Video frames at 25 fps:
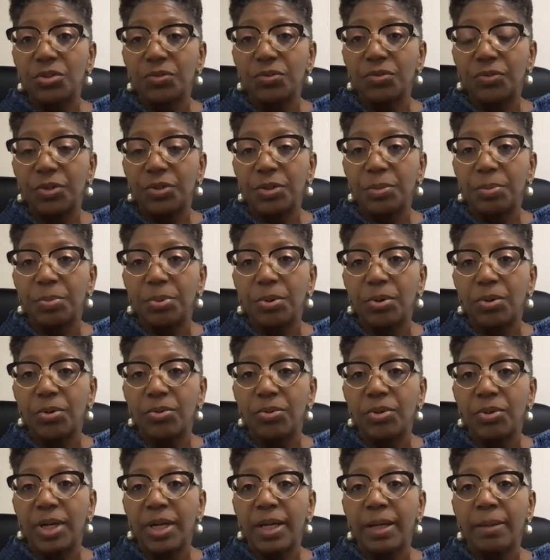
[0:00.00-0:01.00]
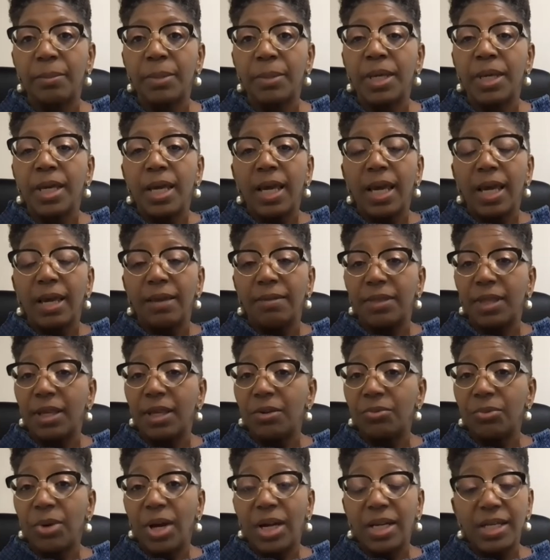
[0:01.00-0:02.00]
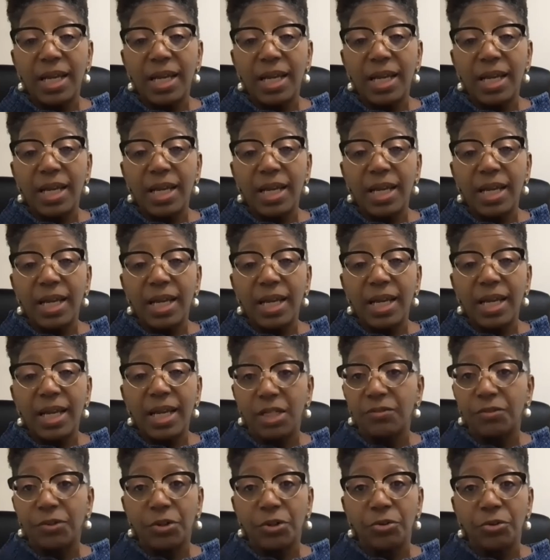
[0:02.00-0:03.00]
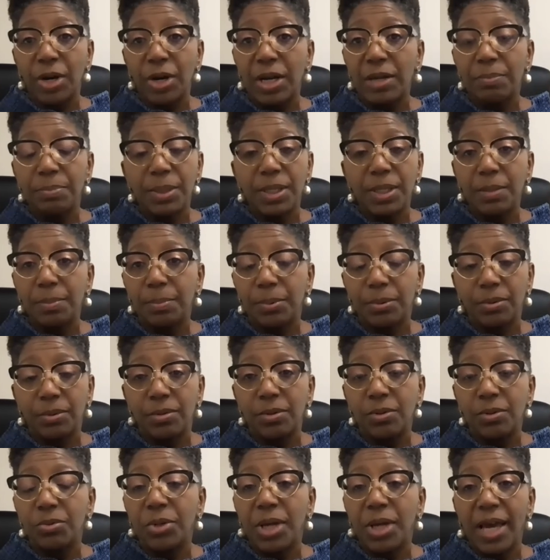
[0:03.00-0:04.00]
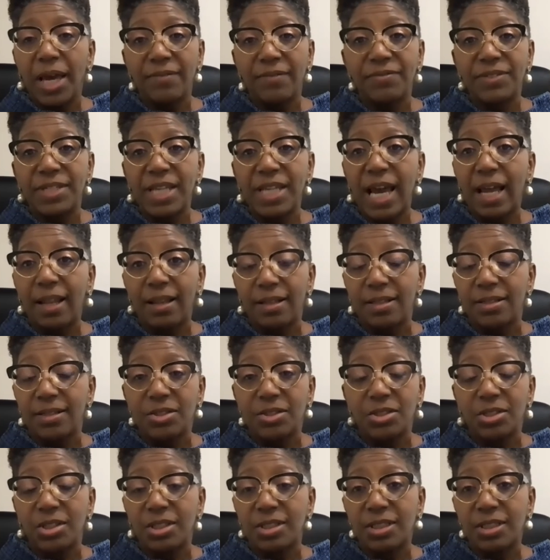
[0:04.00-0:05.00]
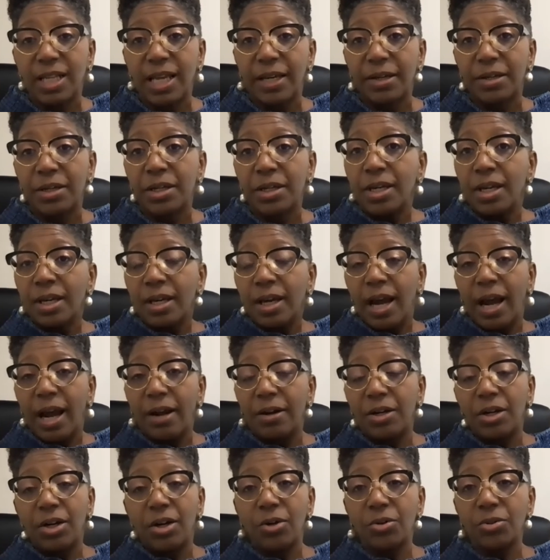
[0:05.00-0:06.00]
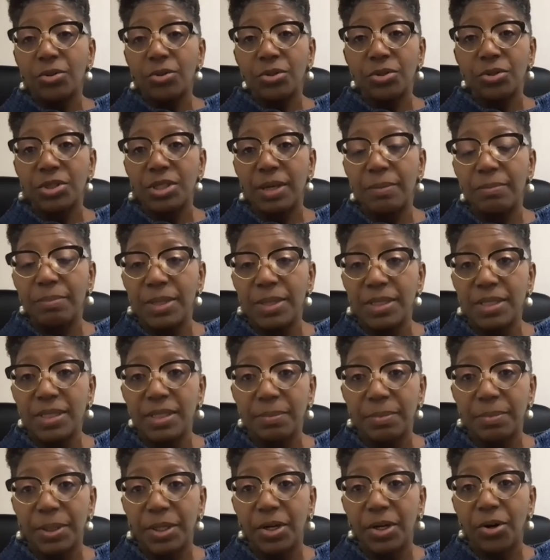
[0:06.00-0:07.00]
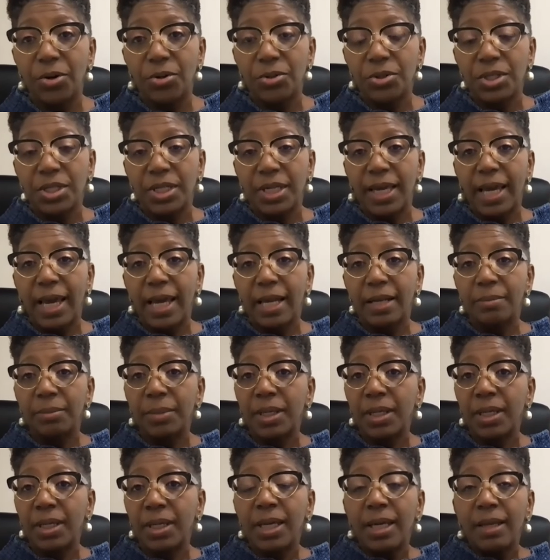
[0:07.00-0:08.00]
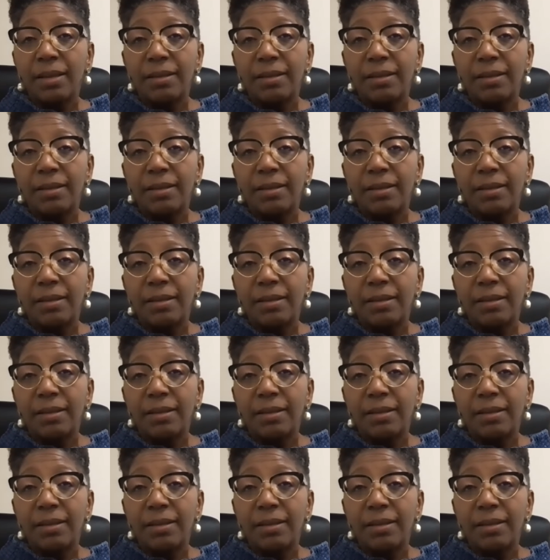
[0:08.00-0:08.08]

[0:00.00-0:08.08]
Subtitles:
for the program. And then right now, just looking for great people who have talents, just like our coders at Mississippi Coding Academy.